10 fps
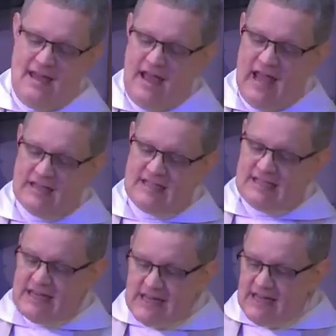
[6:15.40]
and
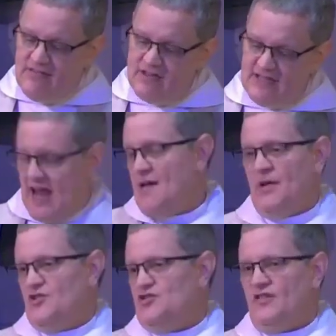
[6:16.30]
see the
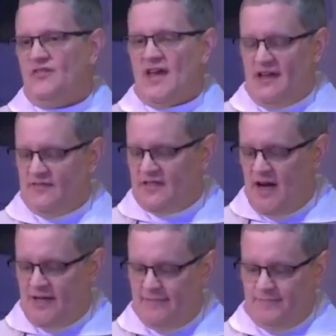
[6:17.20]
damage that they have
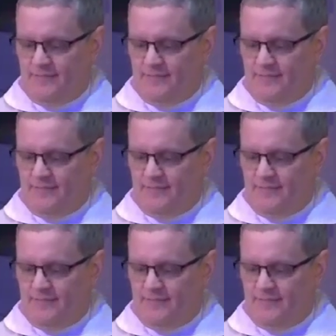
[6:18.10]
done,